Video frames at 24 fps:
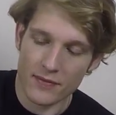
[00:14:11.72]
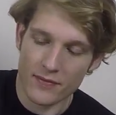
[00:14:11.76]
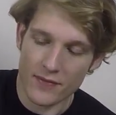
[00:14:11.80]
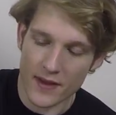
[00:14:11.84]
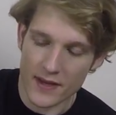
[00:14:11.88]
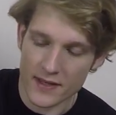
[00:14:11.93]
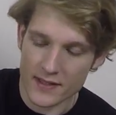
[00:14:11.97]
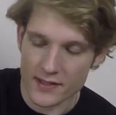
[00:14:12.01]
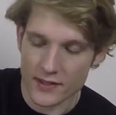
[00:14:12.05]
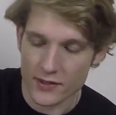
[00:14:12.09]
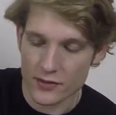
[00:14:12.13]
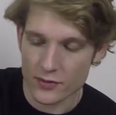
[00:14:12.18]

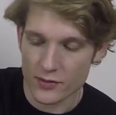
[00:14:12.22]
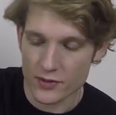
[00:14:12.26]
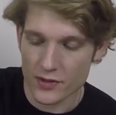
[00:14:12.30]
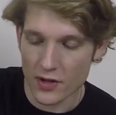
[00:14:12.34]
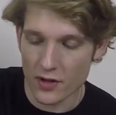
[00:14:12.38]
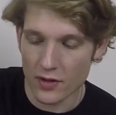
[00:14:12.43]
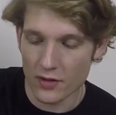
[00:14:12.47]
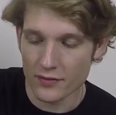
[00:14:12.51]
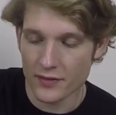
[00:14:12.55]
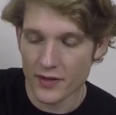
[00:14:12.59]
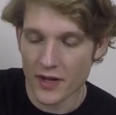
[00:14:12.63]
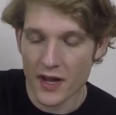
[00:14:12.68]
phase is
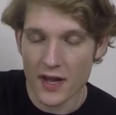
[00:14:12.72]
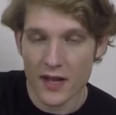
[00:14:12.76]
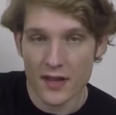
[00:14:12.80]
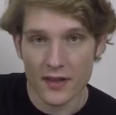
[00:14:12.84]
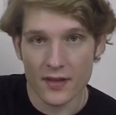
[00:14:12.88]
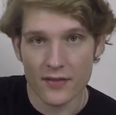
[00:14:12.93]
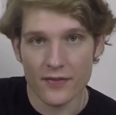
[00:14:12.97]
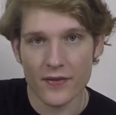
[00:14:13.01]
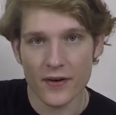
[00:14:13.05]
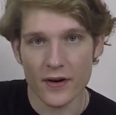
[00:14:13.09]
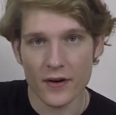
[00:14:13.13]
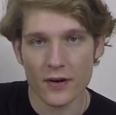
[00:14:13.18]
resolved,
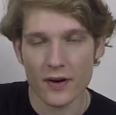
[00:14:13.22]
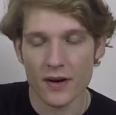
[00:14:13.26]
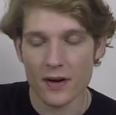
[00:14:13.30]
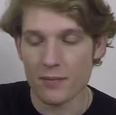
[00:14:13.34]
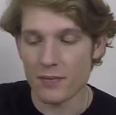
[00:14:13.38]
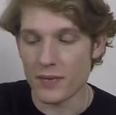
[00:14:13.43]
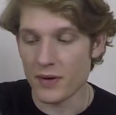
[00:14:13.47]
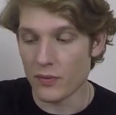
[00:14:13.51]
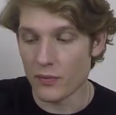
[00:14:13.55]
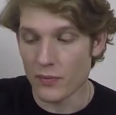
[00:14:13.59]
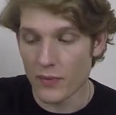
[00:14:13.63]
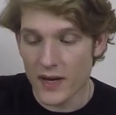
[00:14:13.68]
the figure can
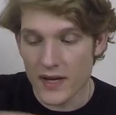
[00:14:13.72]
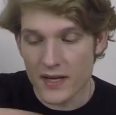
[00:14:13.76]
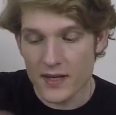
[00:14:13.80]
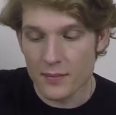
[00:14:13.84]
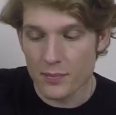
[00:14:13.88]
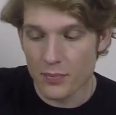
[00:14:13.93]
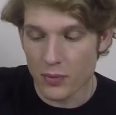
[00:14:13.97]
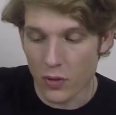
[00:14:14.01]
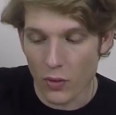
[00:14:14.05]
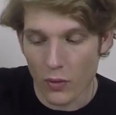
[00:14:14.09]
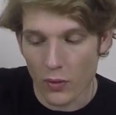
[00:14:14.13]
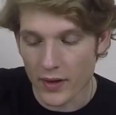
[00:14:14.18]
be
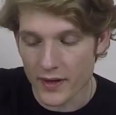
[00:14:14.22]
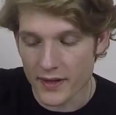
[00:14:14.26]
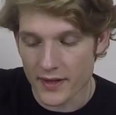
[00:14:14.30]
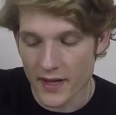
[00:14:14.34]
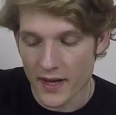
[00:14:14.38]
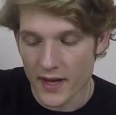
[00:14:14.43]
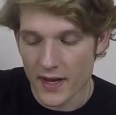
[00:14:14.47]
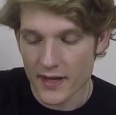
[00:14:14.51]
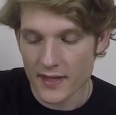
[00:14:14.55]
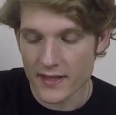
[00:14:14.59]
redeployed